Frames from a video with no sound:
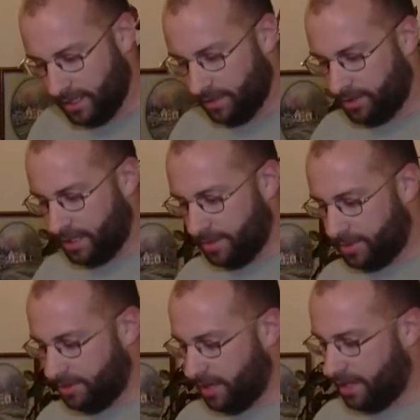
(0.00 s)
The
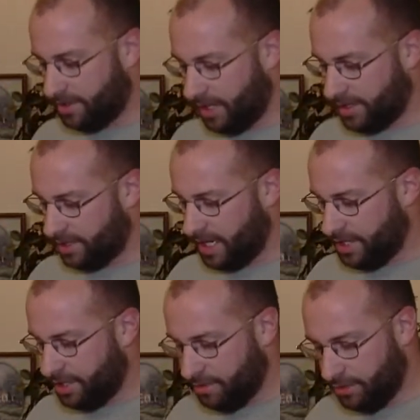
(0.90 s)
scripture I
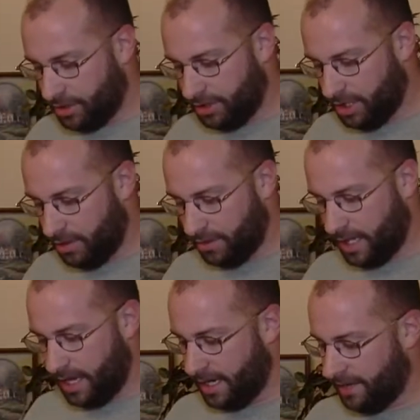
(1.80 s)
cite to you just showed
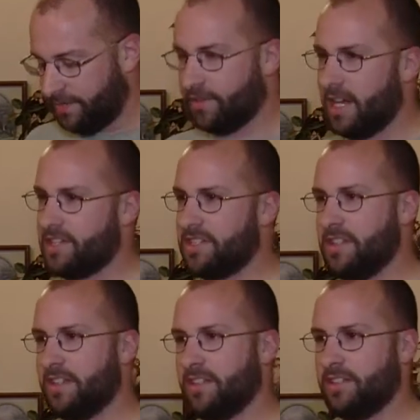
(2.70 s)
that if
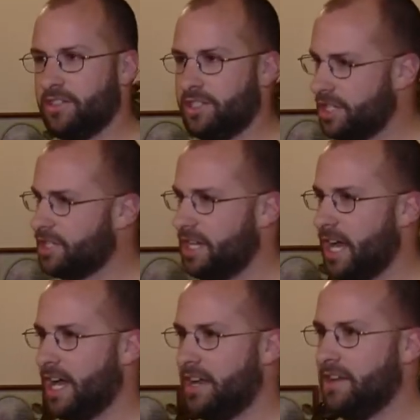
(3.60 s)
Christ just
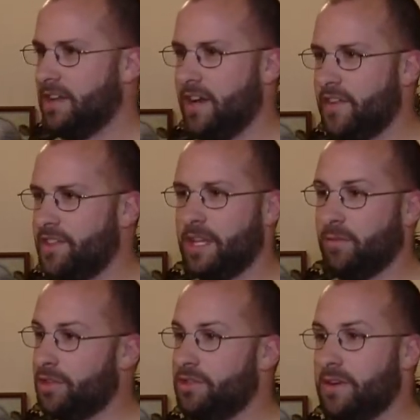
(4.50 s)
died,
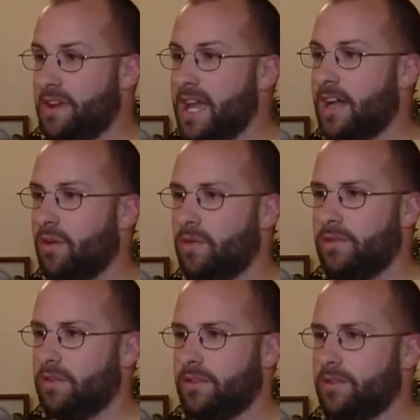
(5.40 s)
everything we're doing now
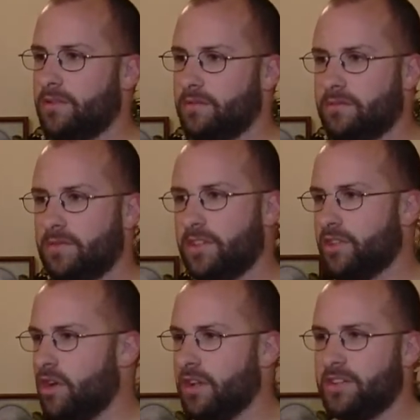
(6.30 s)
is
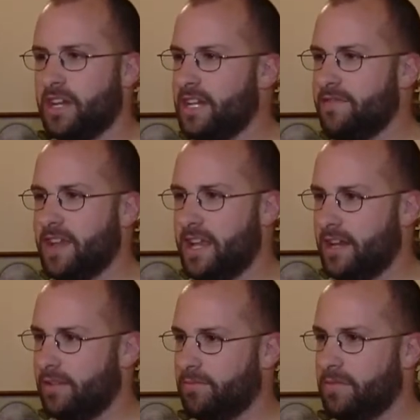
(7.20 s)
all done in
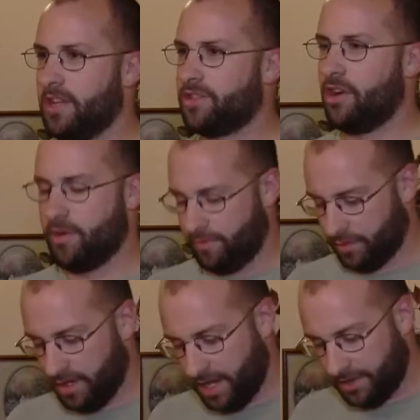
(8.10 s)
vain. It's all
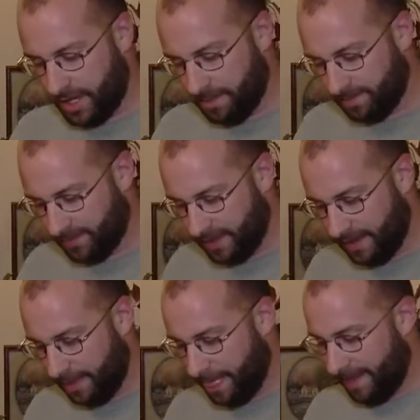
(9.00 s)
for nothing.
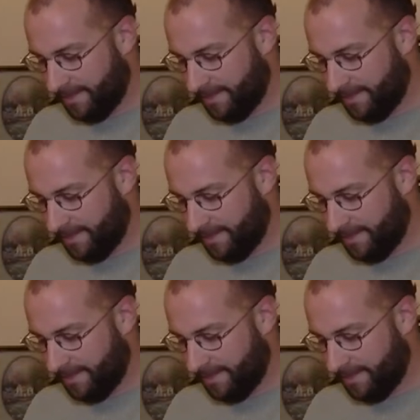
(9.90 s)
Right.